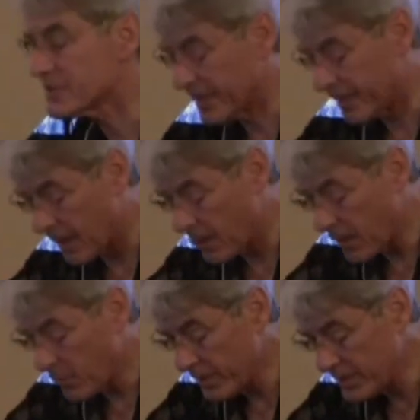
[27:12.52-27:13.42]
want to say,
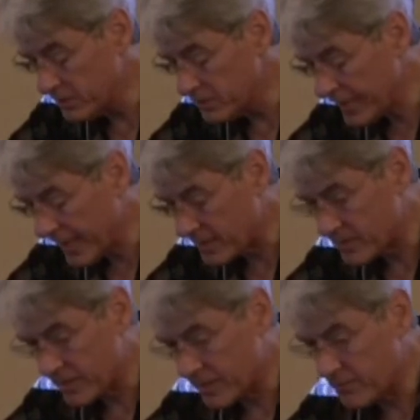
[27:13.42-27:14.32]
when you look
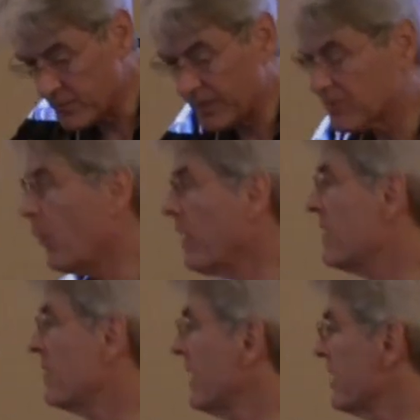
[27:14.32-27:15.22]
at the, at the way
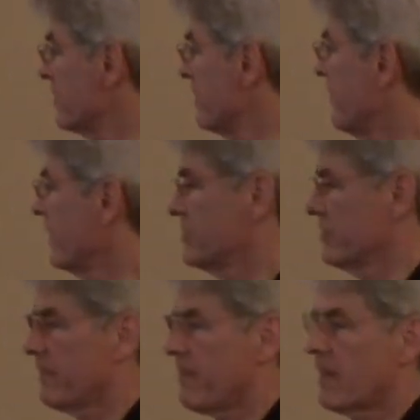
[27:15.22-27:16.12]
people actually
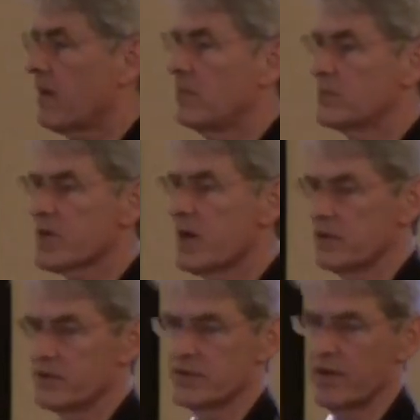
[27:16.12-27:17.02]
function, um,
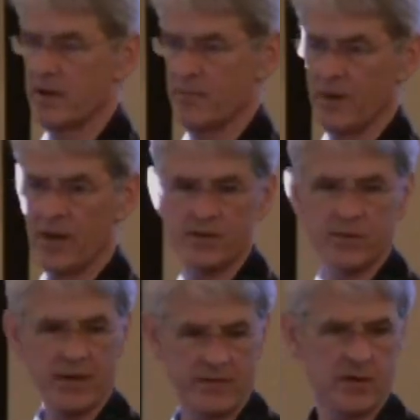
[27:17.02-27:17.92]
scholars, and I, I
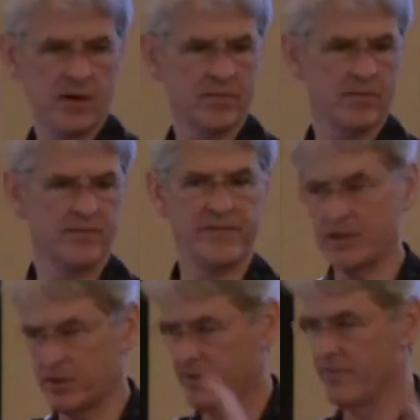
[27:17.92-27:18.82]
do, there are
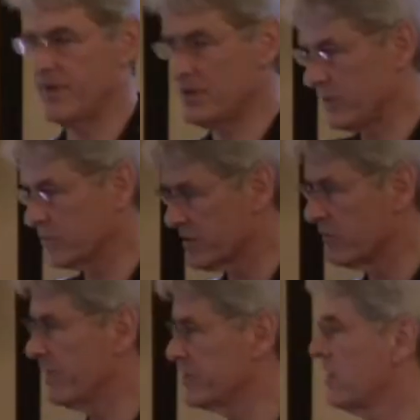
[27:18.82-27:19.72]
ven venues
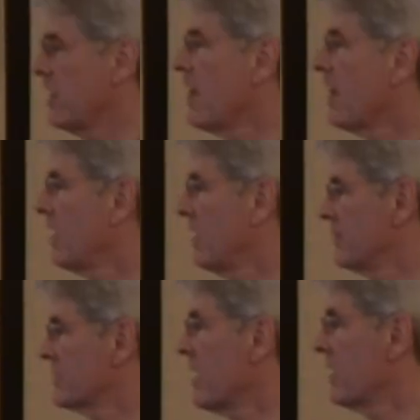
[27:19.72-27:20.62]
in which
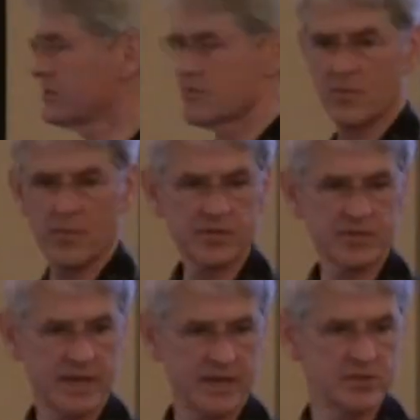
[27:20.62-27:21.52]
um, scholars from both
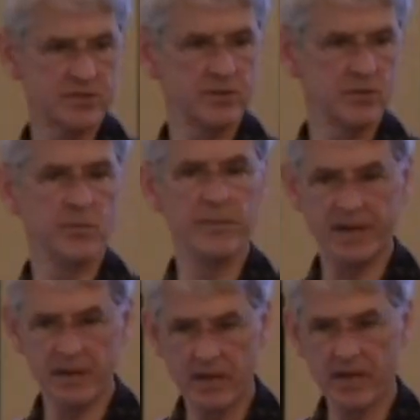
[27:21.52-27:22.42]
sides do
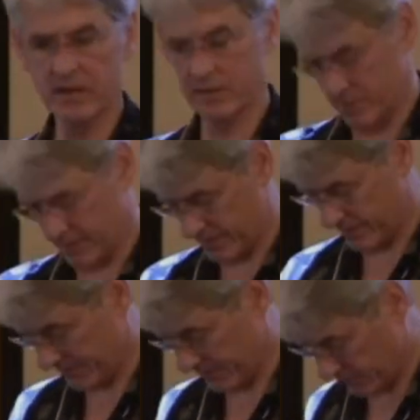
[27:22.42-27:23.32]
meet, and
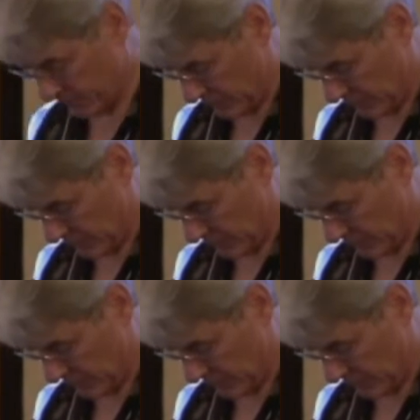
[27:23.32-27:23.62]
um,